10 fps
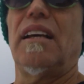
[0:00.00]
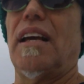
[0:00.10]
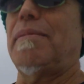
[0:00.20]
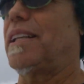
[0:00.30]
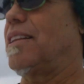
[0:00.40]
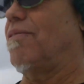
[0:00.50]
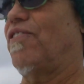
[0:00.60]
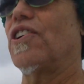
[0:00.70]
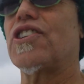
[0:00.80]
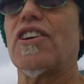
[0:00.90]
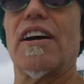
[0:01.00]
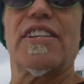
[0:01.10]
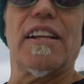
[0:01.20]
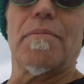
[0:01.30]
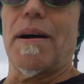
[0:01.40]
I mean, the first year I was
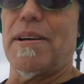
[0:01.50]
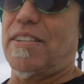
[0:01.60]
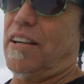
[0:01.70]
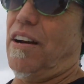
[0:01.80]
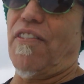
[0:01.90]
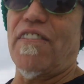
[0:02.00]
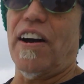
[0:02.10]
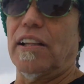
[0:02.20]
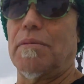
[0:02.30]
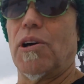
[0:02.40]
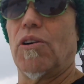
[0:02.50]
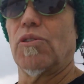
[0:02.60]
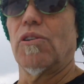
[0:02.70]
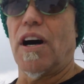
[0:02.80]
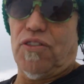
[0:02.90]
down there by myself, I violated my own
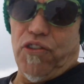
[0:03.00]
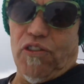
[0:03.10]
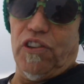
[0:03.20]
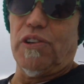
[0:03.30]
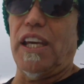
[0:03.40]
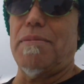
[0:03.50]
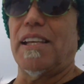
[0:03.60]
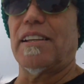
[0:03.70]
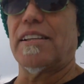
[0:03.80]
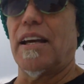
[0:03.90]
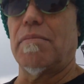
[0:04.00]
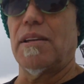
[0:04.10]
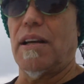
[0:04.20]
rule. I was full of leukemia at the time.